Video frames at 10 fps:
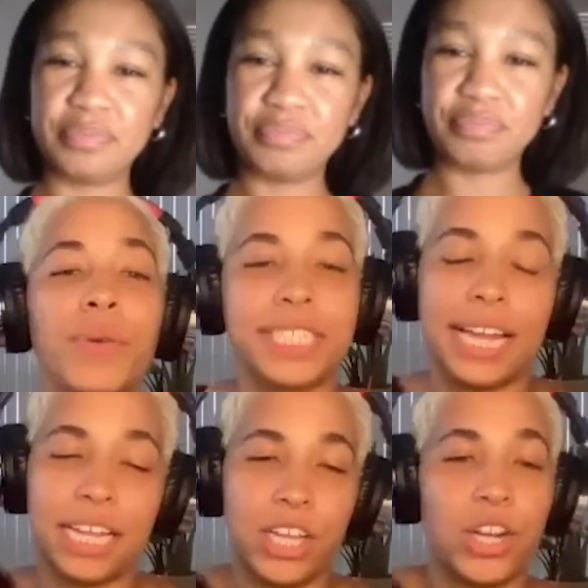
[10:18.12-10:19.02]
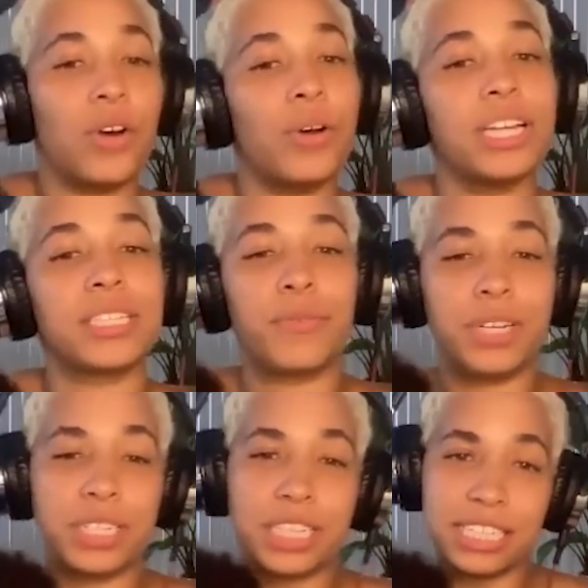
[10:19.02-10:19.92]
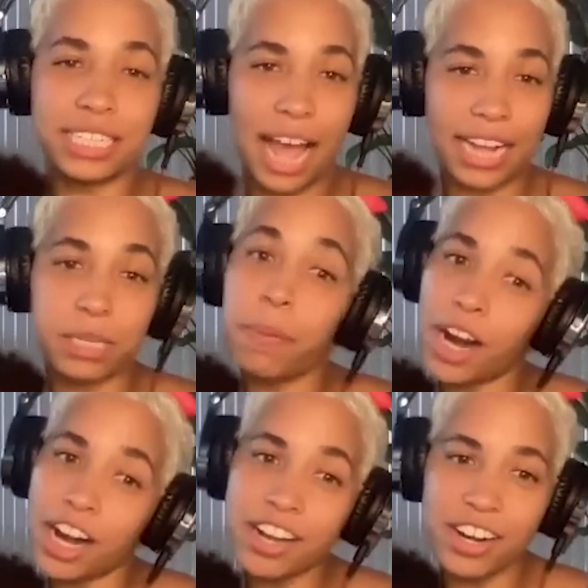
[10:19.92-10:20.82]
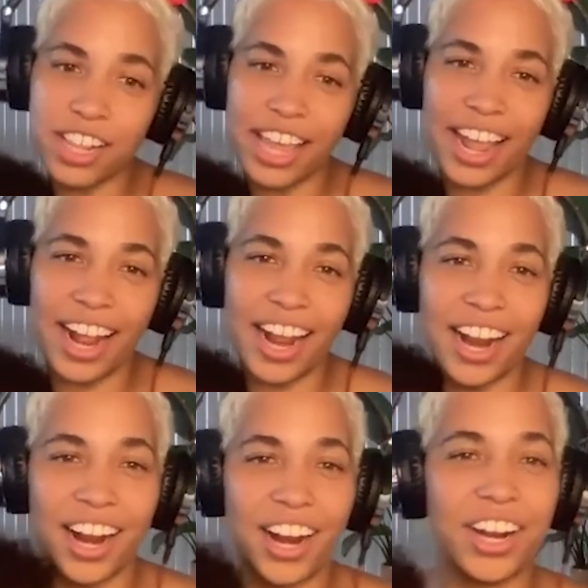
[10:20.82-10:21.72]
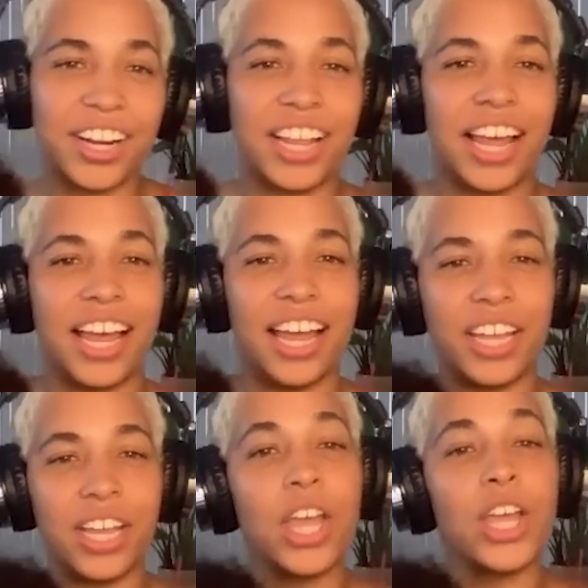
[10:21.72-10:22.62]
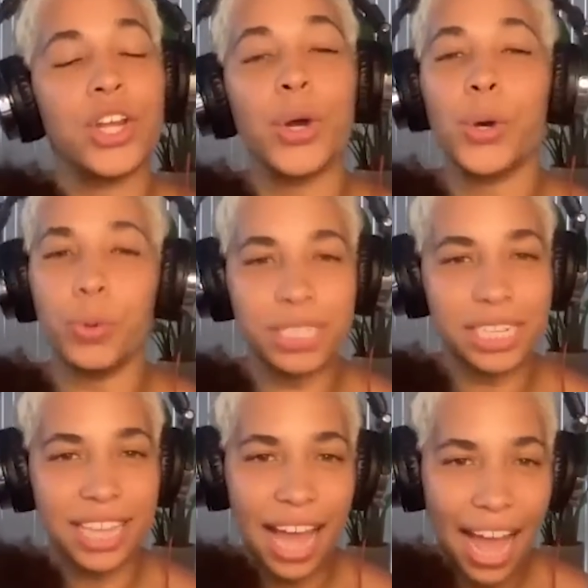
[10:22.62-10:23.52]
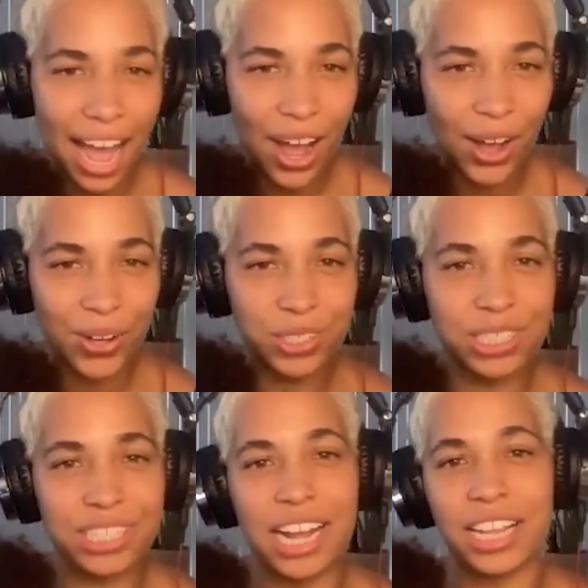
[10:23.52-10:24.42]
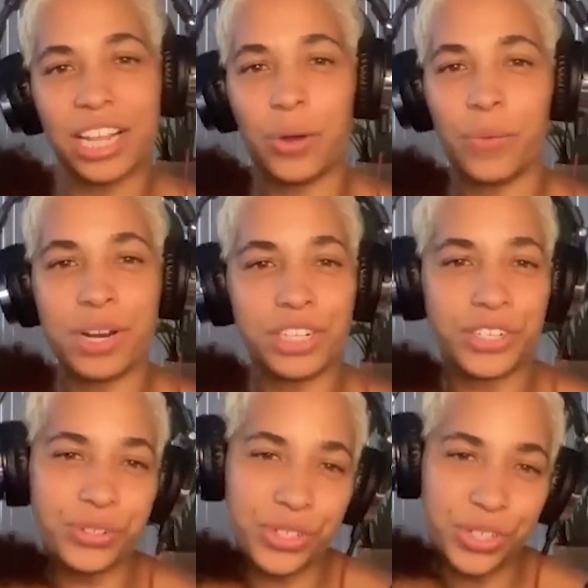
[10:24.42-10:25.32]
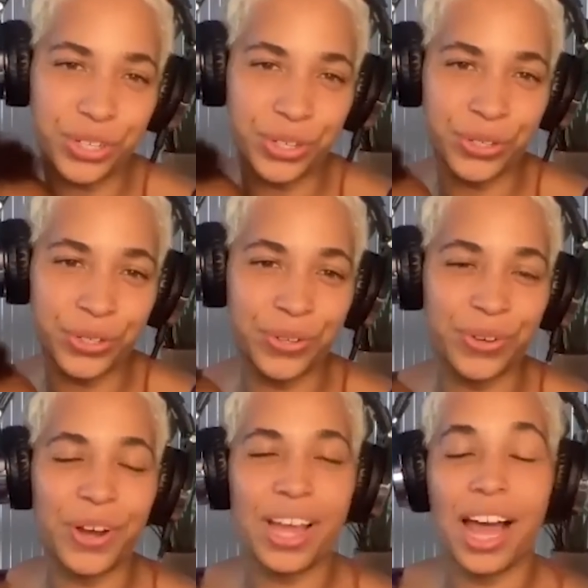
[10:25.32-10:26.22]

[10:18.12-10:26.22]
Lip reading: Well, it was like, you know, was his dad's partner there? Like, you know, who was at the house? Kind of like, what did you do?